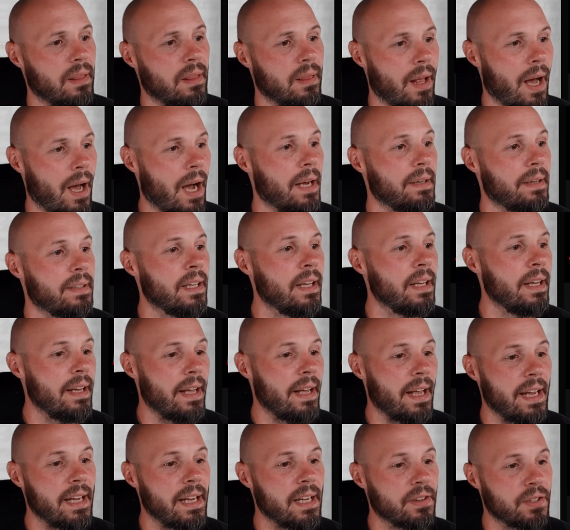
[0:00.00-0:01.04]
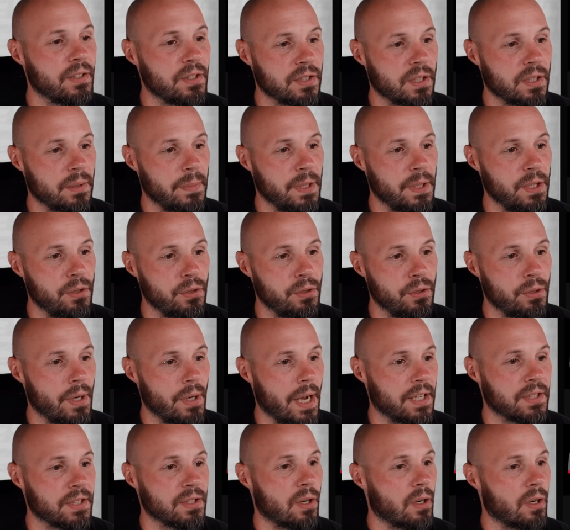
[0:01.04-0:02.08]
lot, and there's going to be new
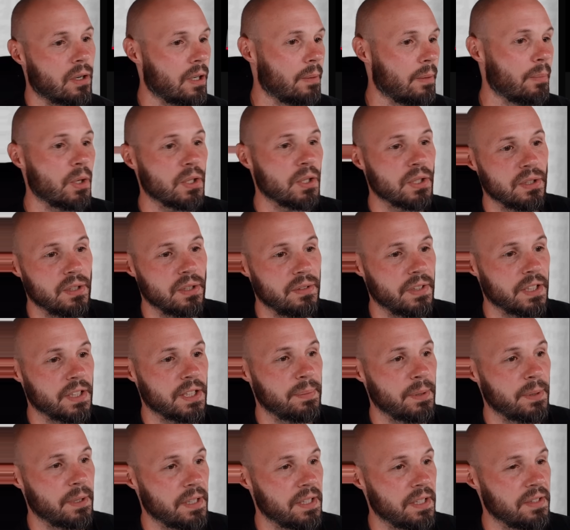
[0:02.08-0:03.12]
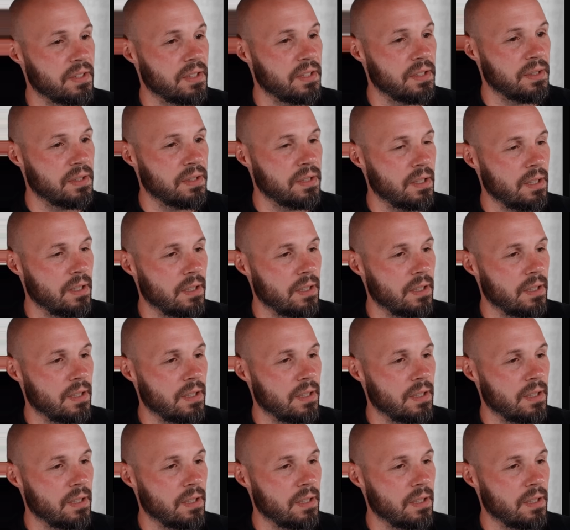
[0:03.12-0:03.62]
XR immersive experiences,